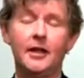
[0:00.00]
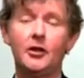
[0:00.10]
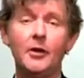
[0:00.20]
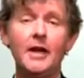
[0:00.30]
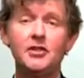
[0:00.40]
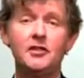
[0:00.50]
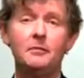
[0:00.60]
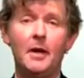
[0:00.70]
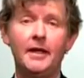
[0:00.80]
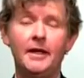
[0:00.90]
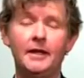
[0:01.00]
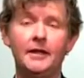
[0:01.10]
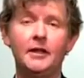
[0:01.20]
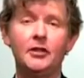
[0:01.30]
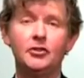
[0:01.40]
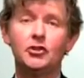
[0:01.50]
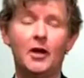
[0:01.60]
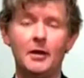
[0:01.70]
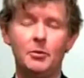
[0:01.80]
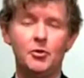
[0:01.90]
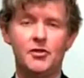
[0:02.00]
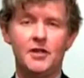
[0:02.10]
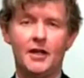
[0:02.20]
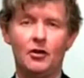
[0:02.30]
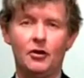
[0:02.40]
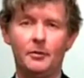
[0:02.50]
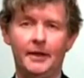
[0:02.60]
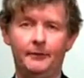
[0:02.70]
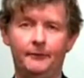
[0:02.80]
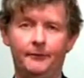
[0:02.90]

the creation of money to try and boost the economy.